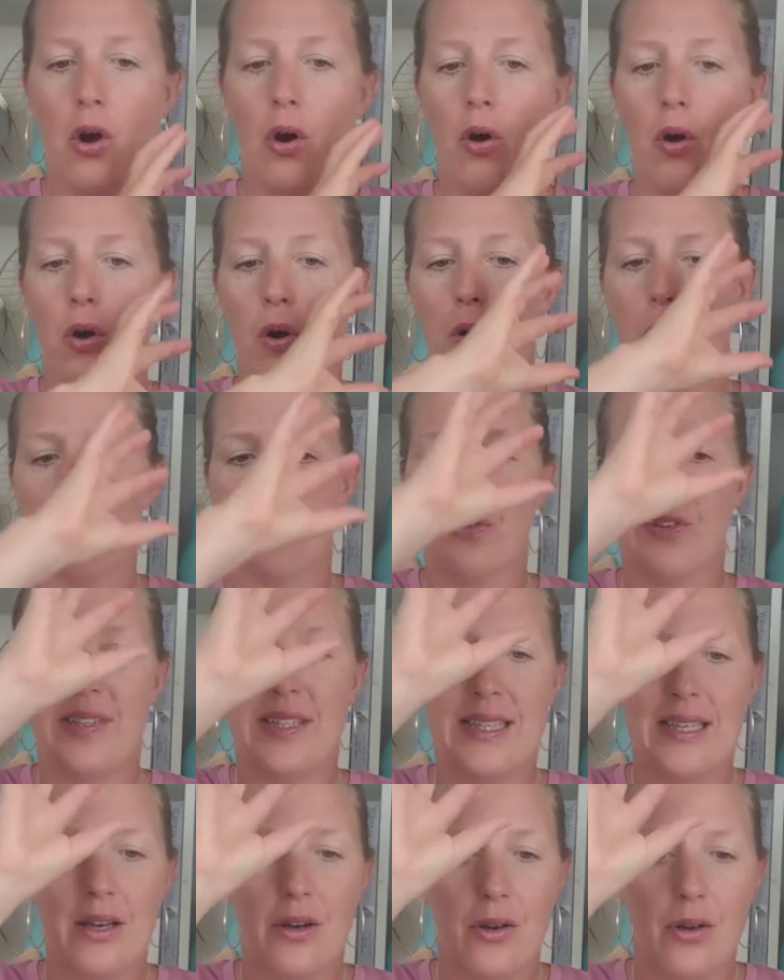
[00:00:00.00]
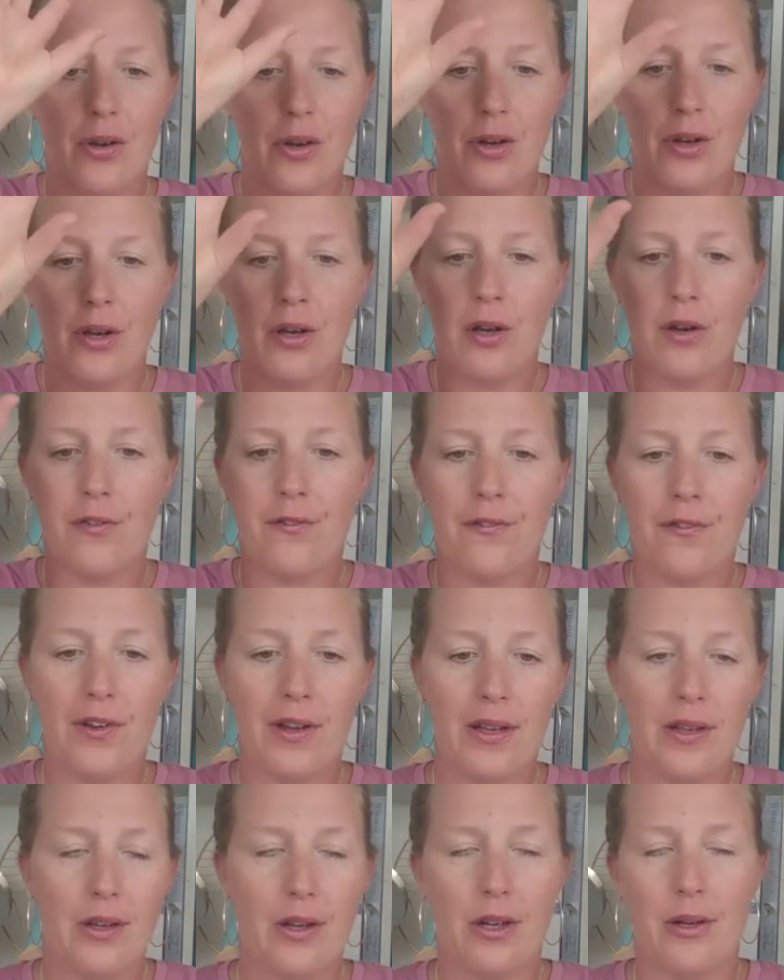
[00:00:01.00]
on the earth,
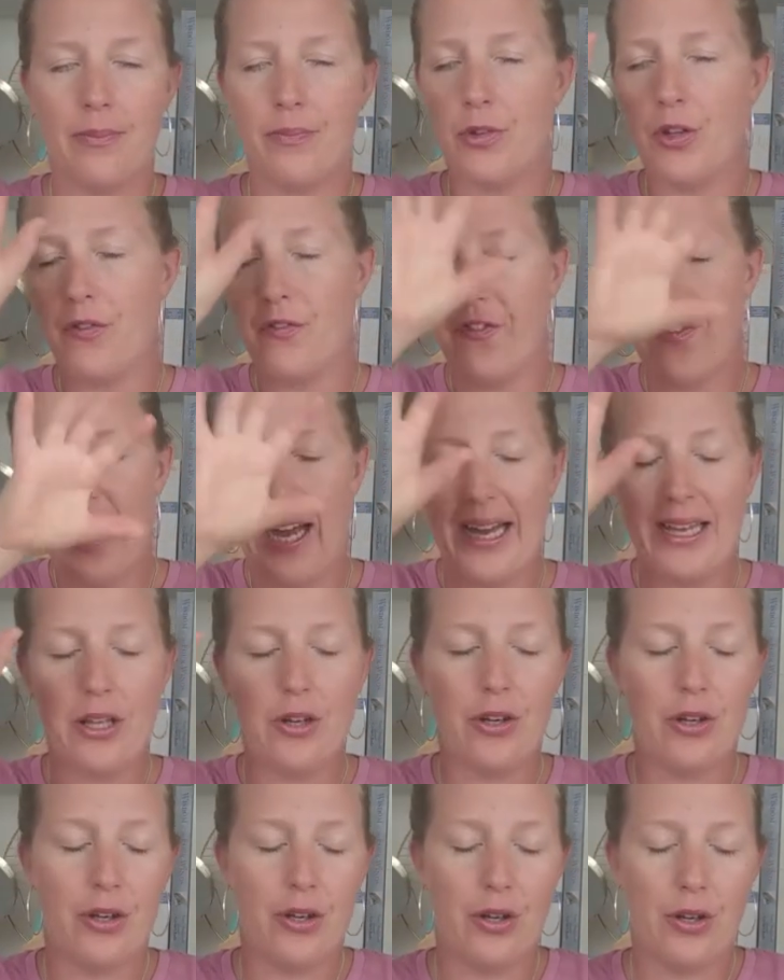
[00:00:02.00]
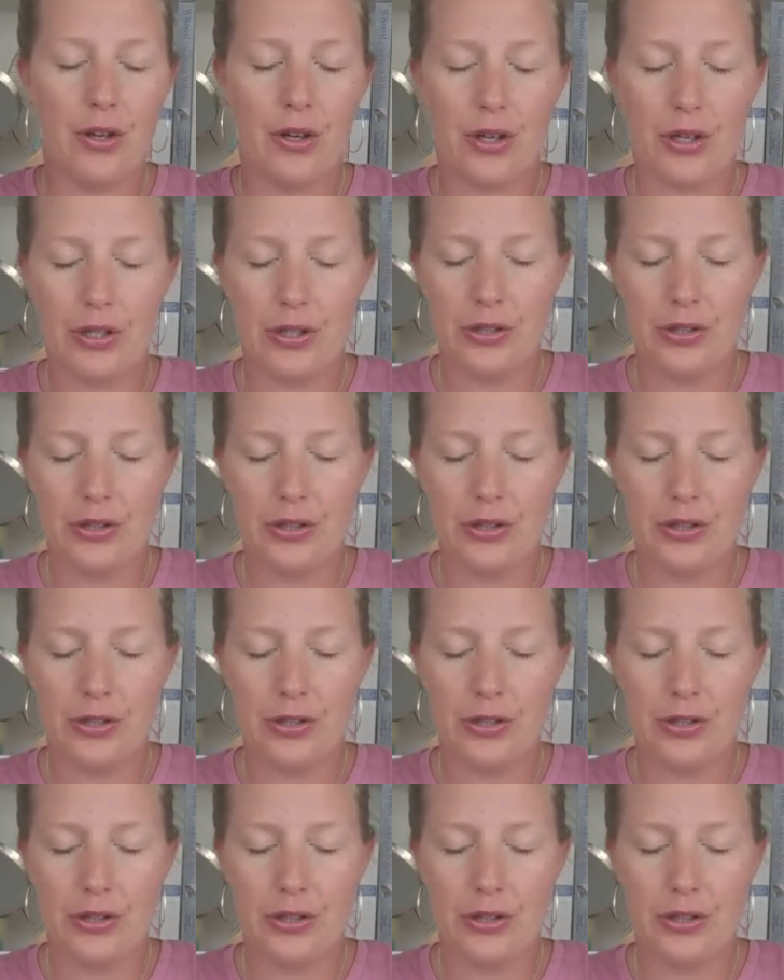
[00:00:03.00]
the fire,